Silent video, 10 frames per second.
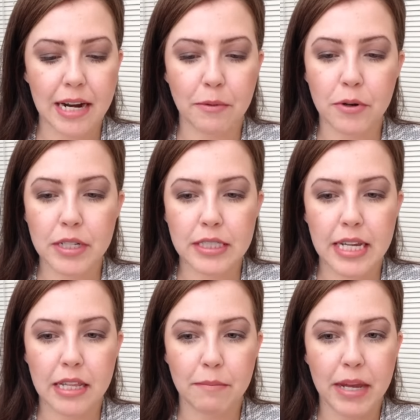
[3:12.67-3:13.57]
And I'm going to
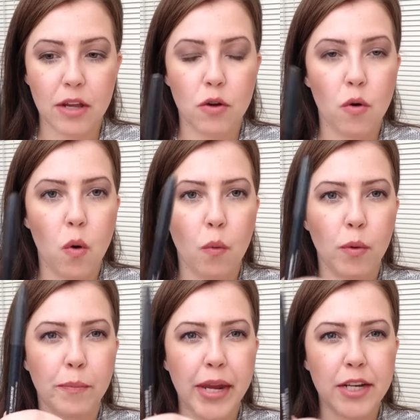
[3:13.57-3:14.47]
say that my
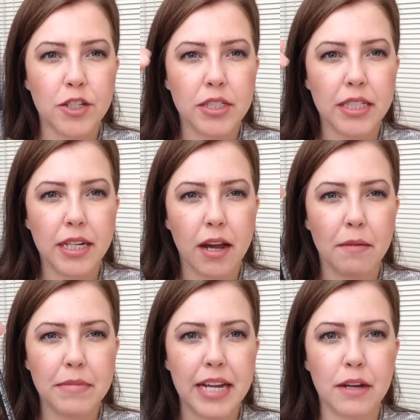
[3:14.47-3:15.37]
goal will be just to
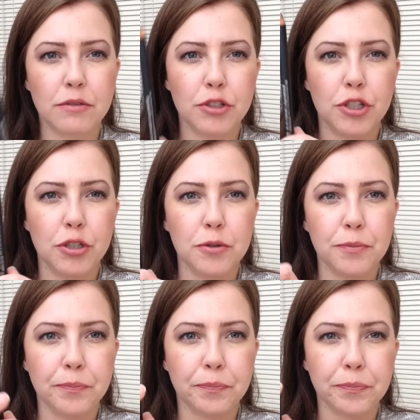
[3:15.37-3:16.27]
come down
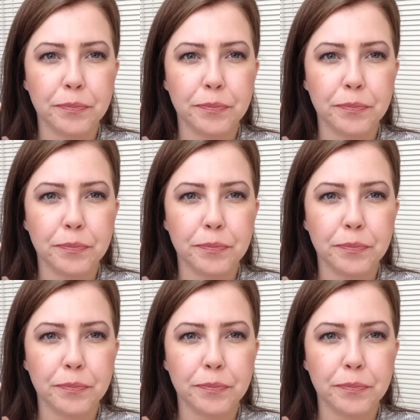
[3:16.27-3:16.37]
to